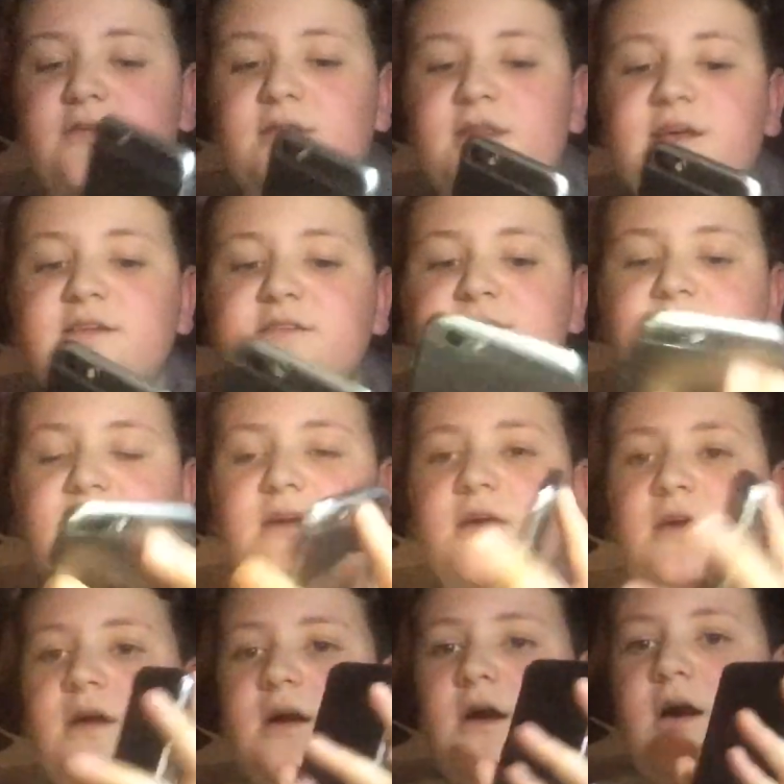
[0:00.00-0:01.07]
on this.
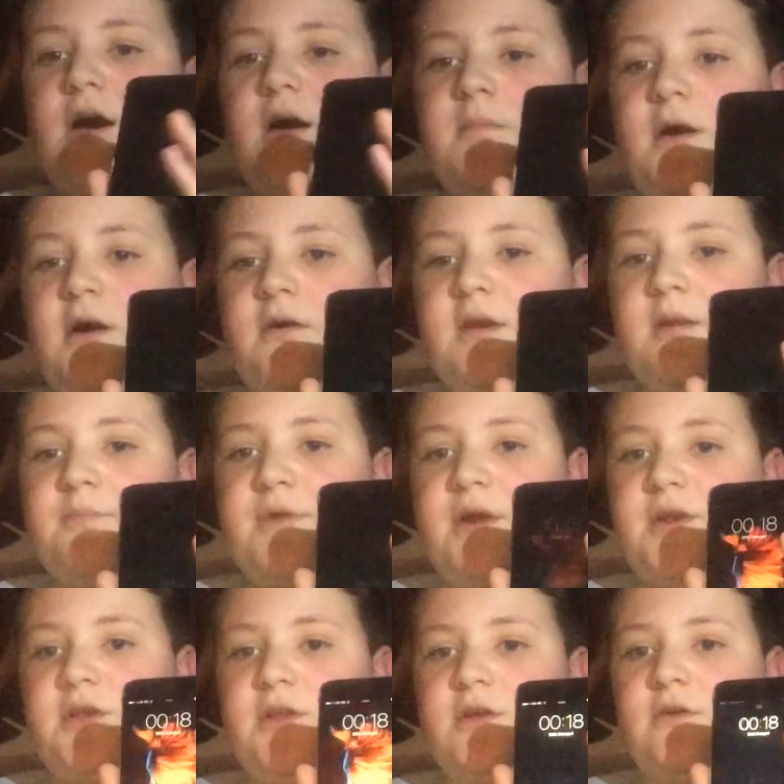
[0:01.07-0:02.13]
I got it
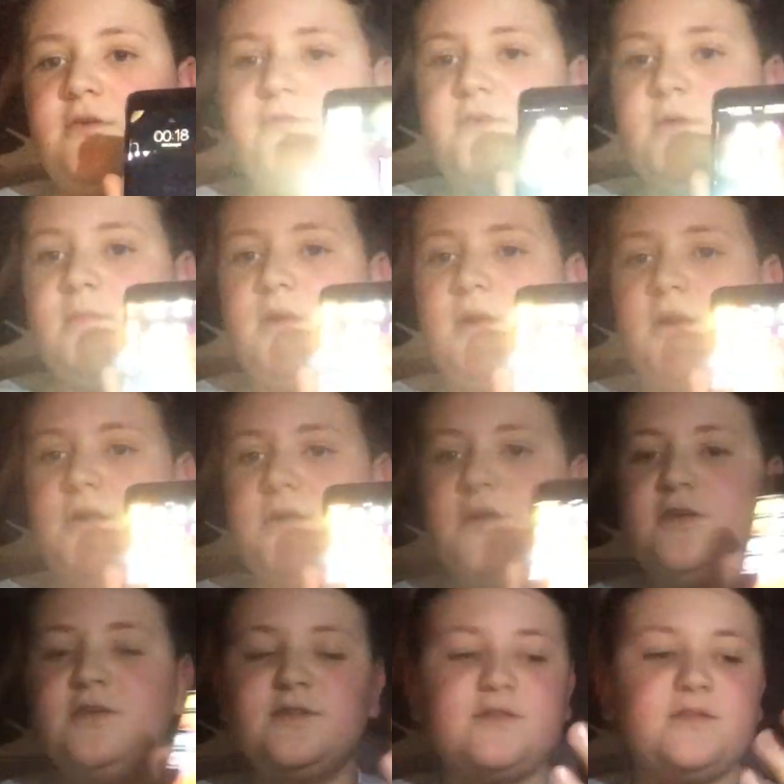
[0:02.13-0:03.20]
brand new from
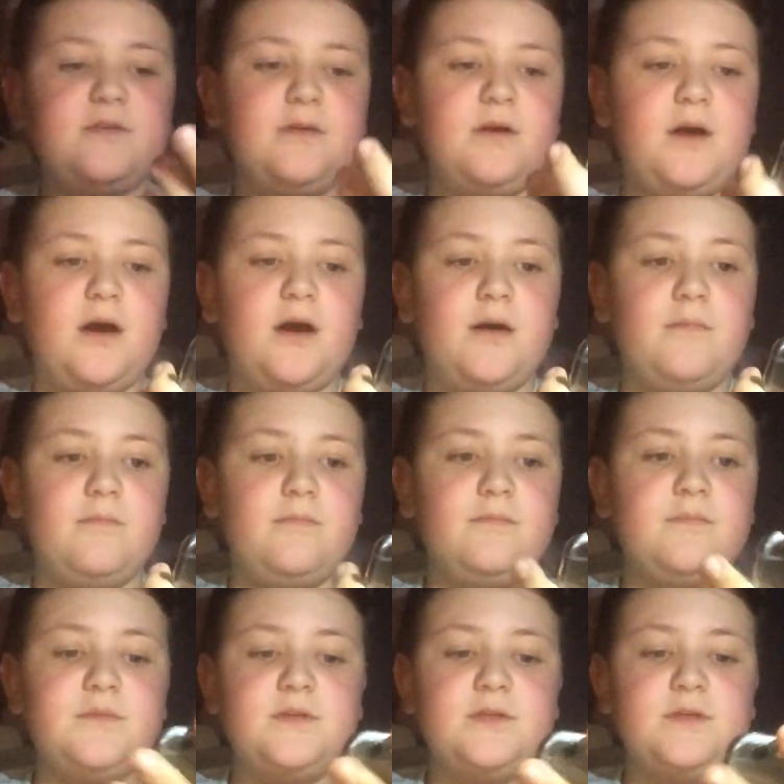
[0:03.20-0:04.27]
Argos,
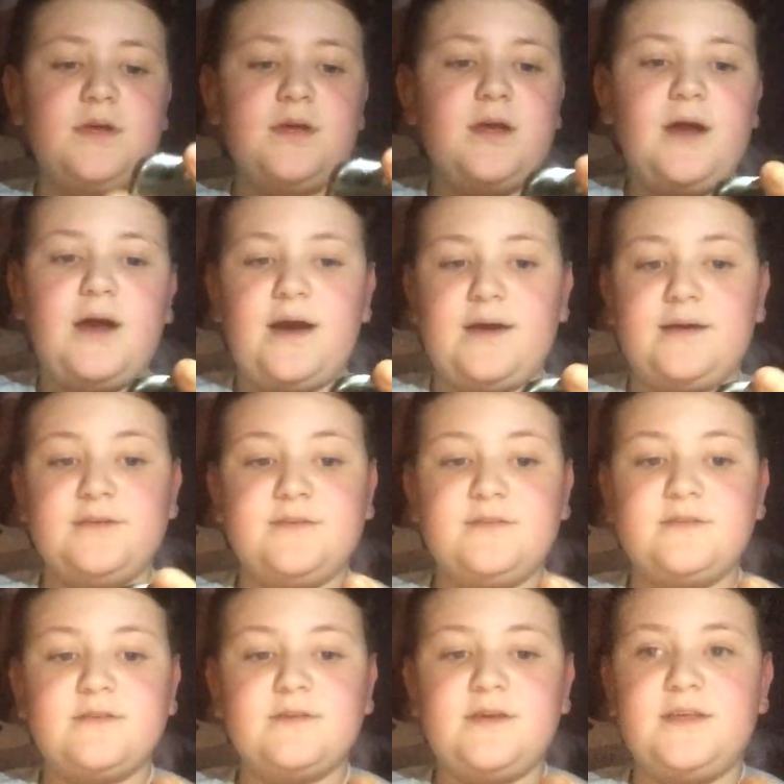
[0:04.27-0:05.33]
and
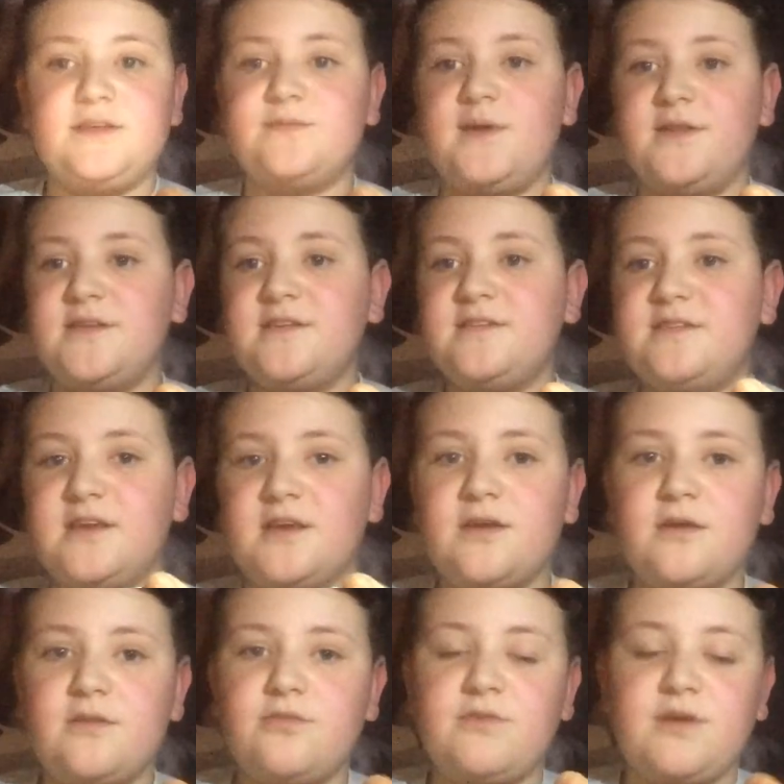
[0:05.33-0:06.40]
it's
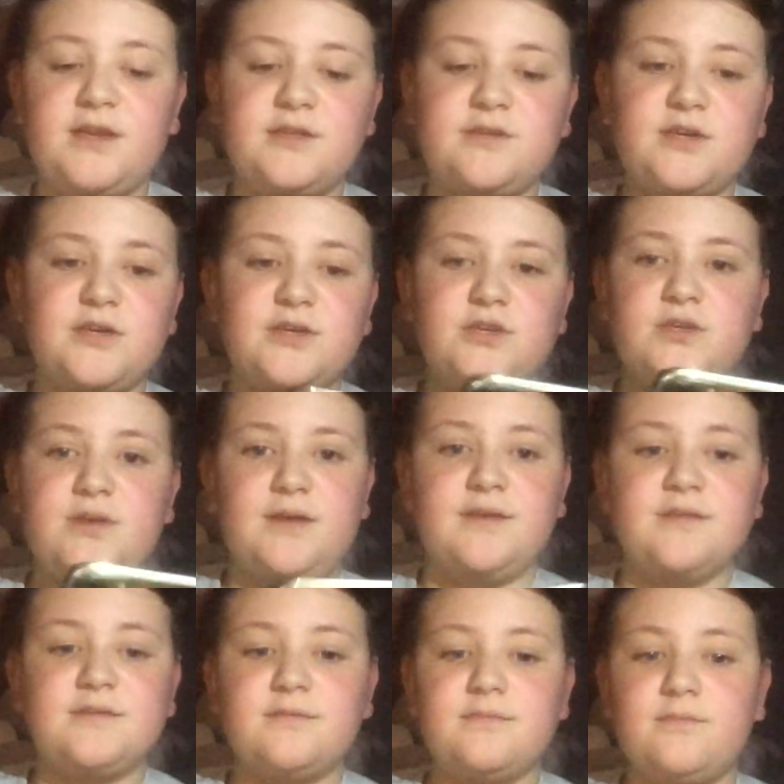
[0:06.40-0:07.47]
fantastic. 3D Touch
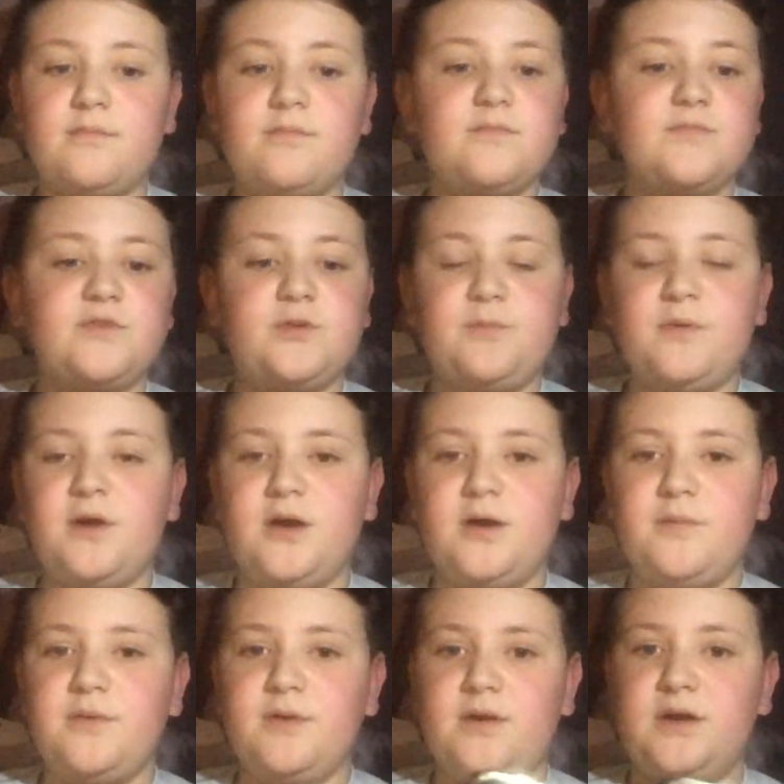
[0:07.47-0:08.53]
is
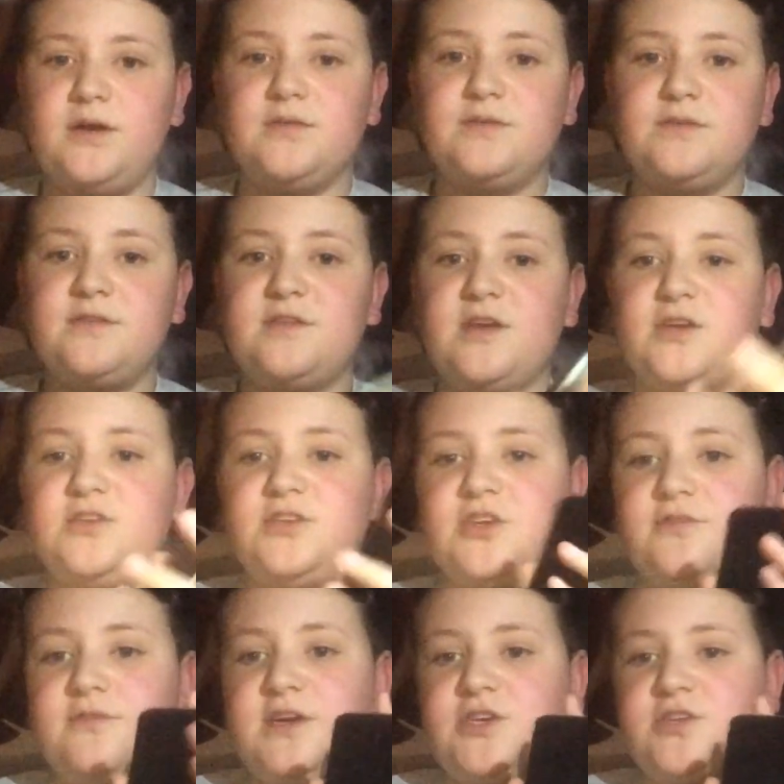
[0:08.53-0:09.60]
superb. Second
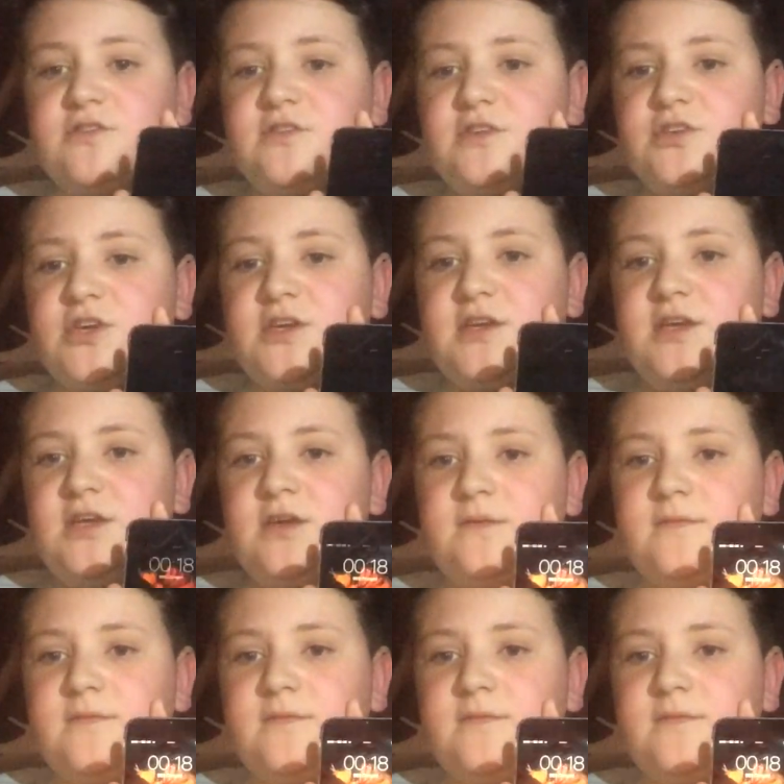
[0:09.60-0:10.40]
generation Touch ID,